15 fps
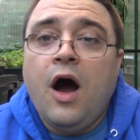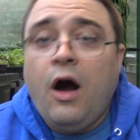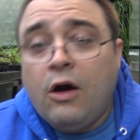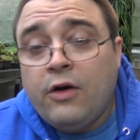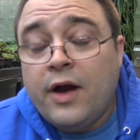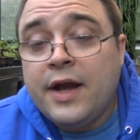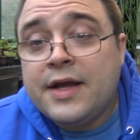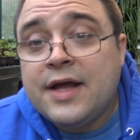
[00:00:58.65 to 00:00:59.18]

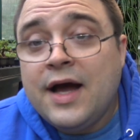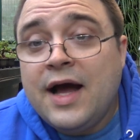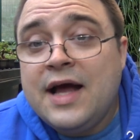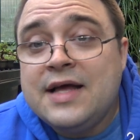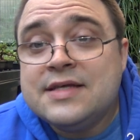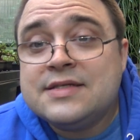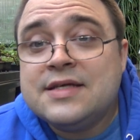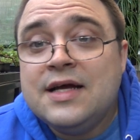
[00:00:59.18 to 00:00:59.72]
All right,
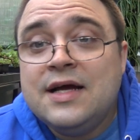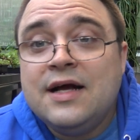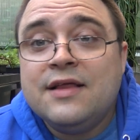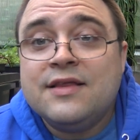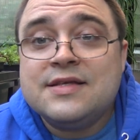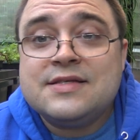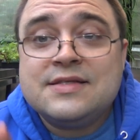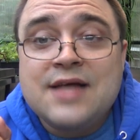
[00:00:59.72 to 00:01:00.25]
guys,
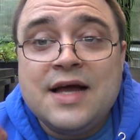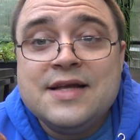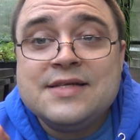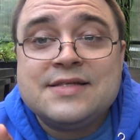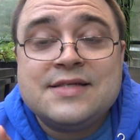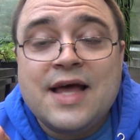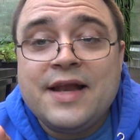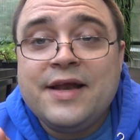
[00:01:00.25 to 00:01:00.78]
the sun
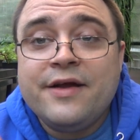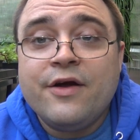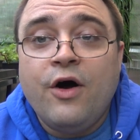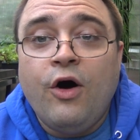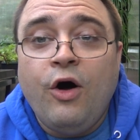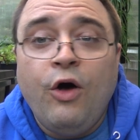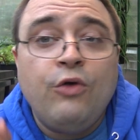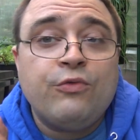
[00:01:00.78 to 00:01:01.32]
is setting
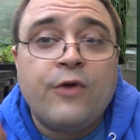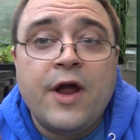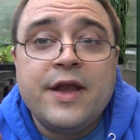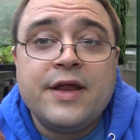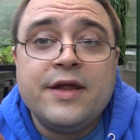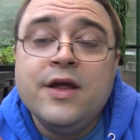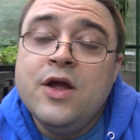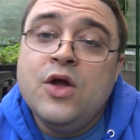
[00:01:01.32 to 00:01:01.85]

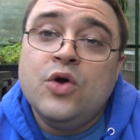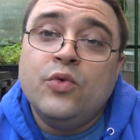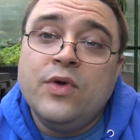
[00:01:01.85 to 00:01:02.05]
already.